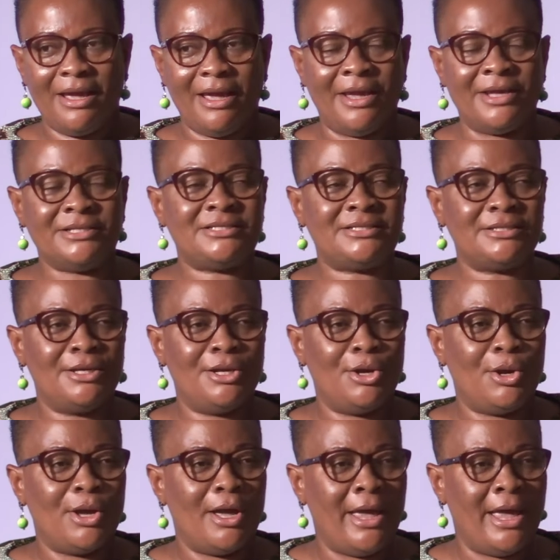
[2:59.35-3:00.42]
is
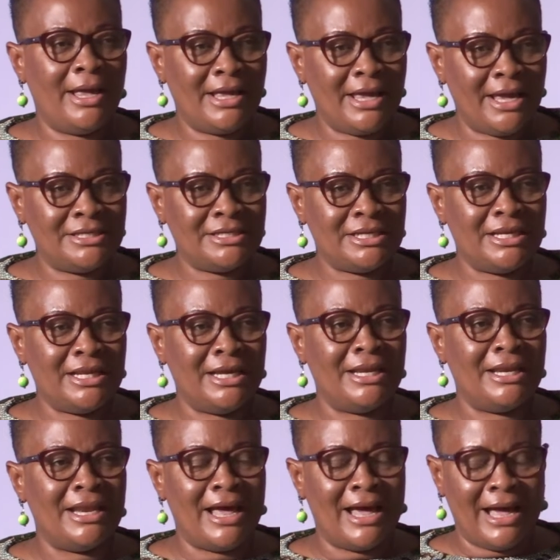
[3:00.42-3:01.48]
engaging
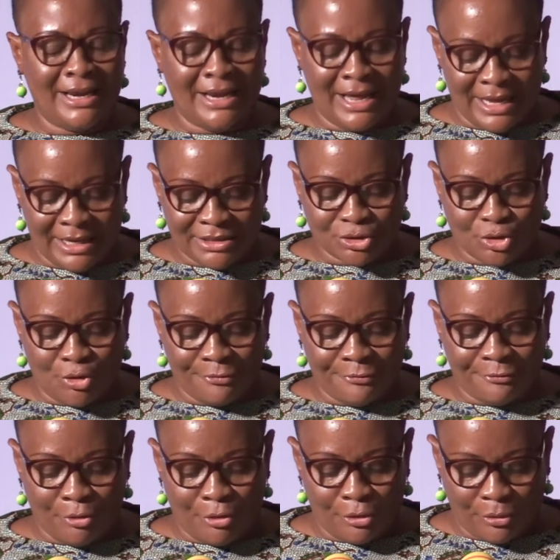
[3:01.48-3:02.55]
in an act
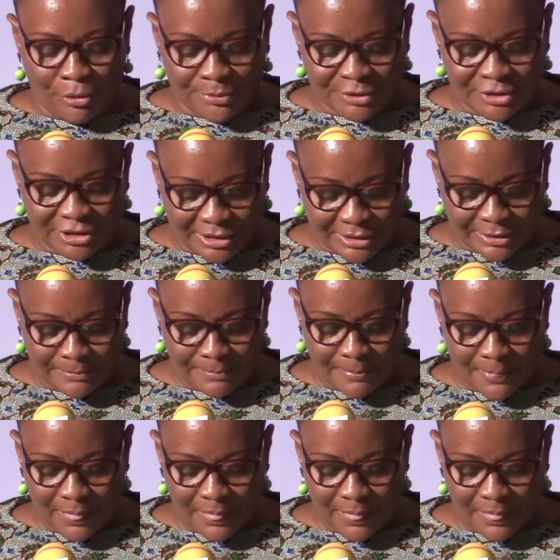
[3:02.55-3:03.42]
of corruption.